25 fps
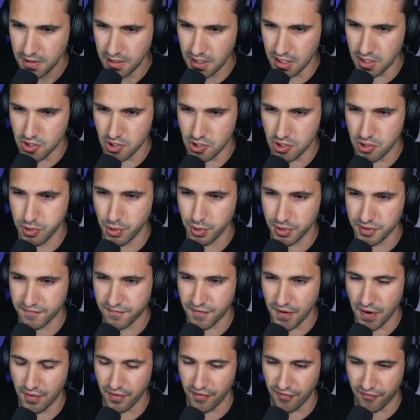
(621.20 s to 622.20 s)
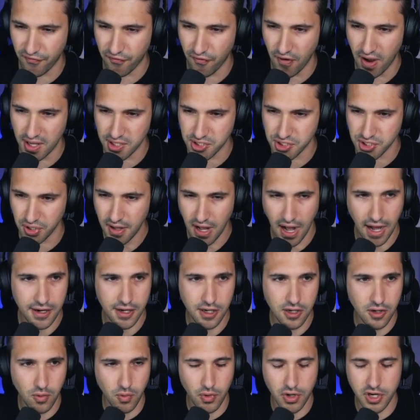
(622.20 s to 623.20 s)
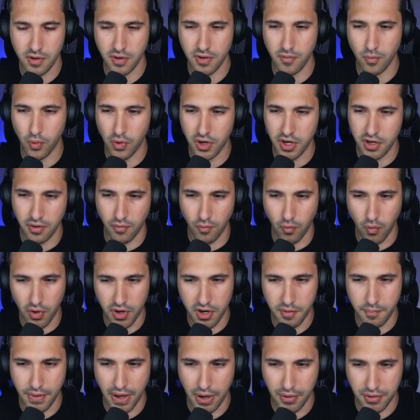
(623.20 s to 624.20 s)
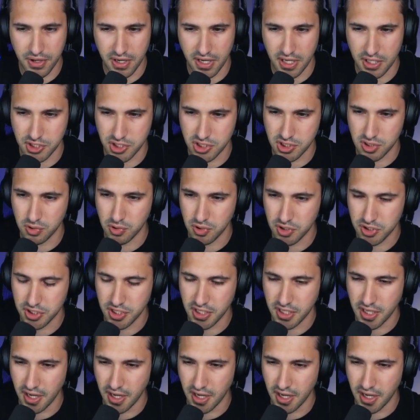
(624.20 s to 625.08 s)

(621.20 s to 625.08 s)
It just looks very fragile. I don't know what about it. It just looks like